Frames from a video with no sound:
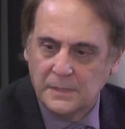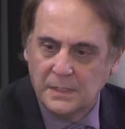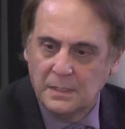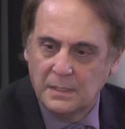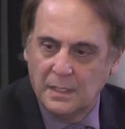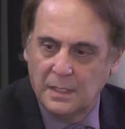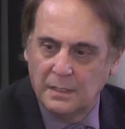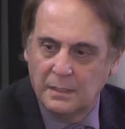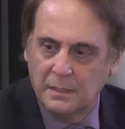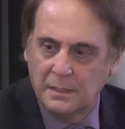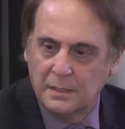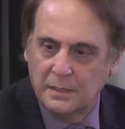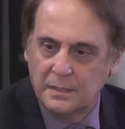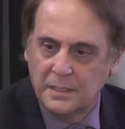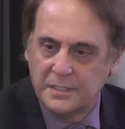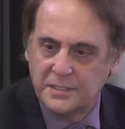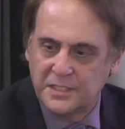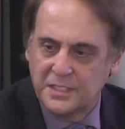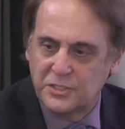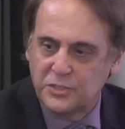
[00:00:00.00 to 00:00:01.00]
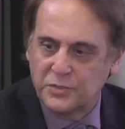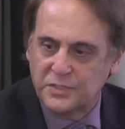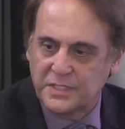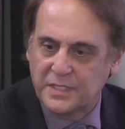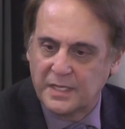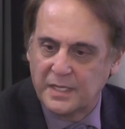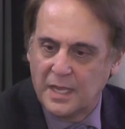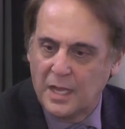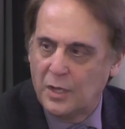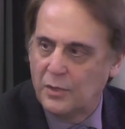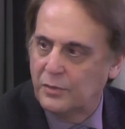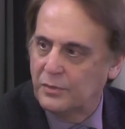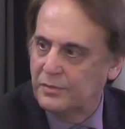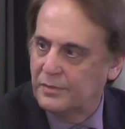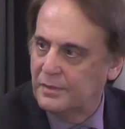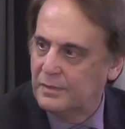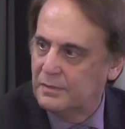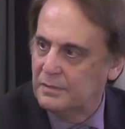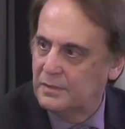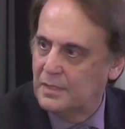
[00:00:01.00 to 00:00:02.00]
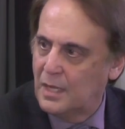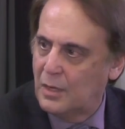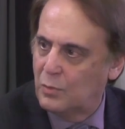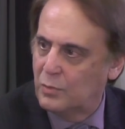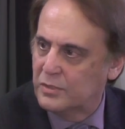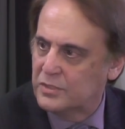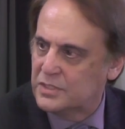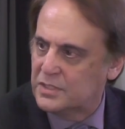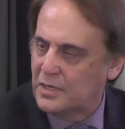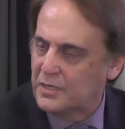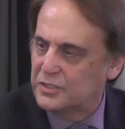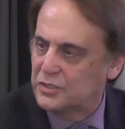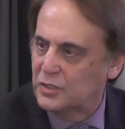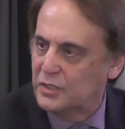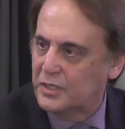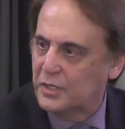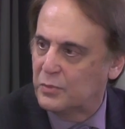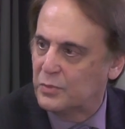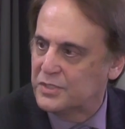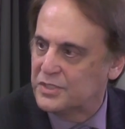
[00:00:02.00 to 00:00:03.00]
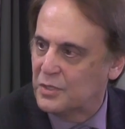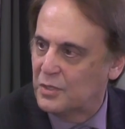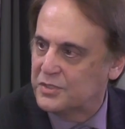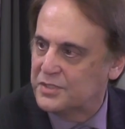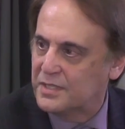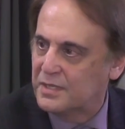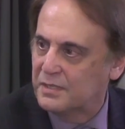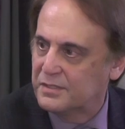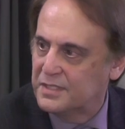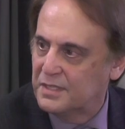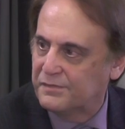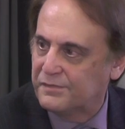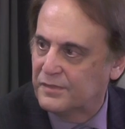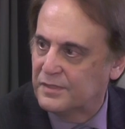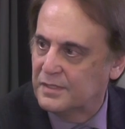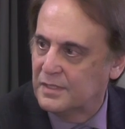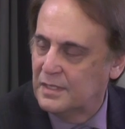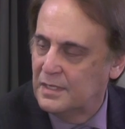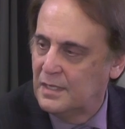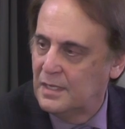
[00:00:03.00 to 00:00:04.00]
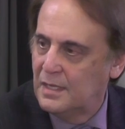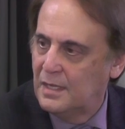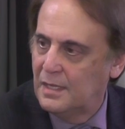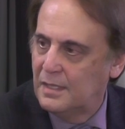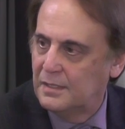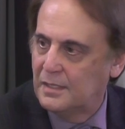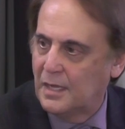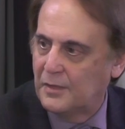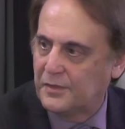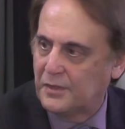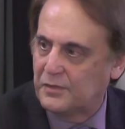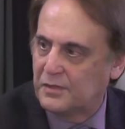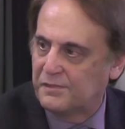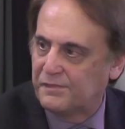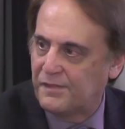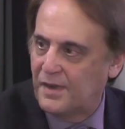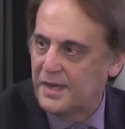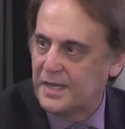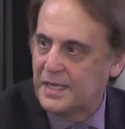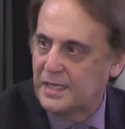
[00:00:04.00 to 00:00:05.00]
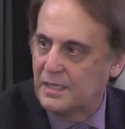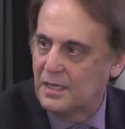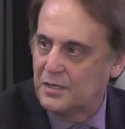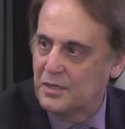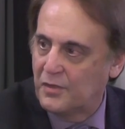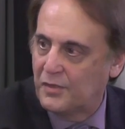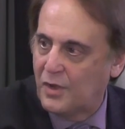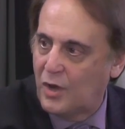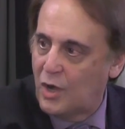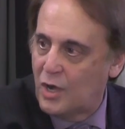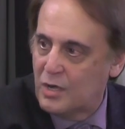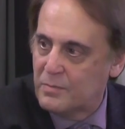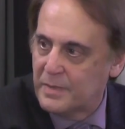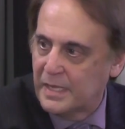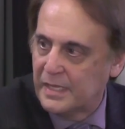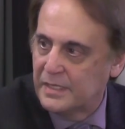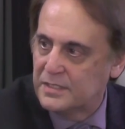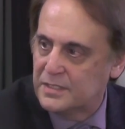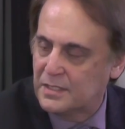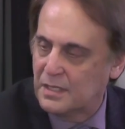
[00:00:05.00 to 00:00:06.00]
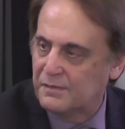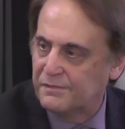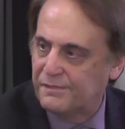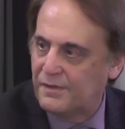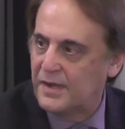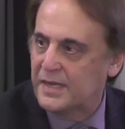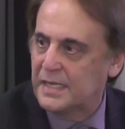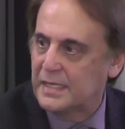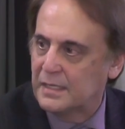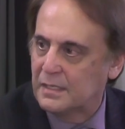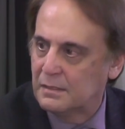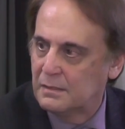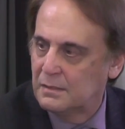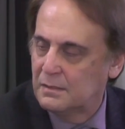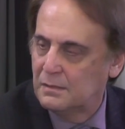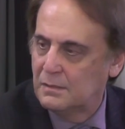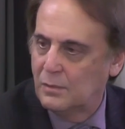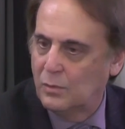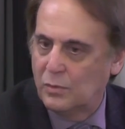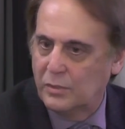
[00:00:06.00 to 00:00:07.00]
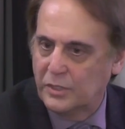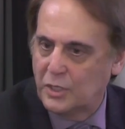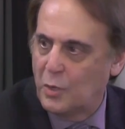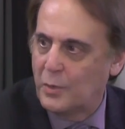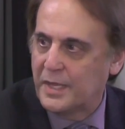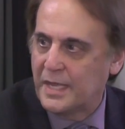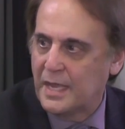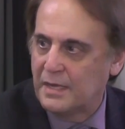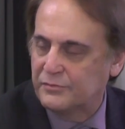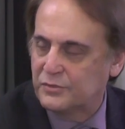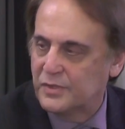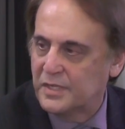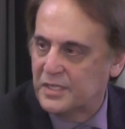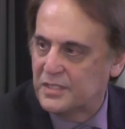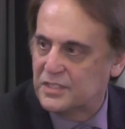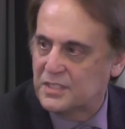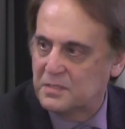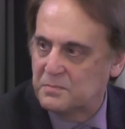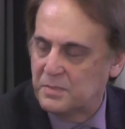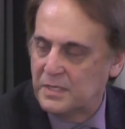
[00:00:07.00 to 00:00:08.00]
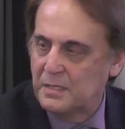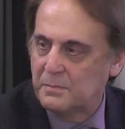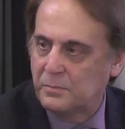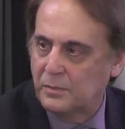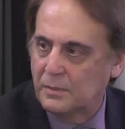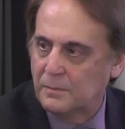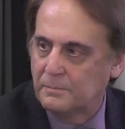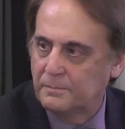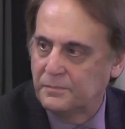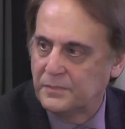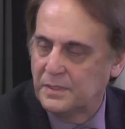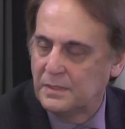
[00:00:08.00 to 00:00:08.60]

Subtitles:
It's interesting how now we're starting to look at results that are different now that they're fighting another army instead of fighting or going after innocent people.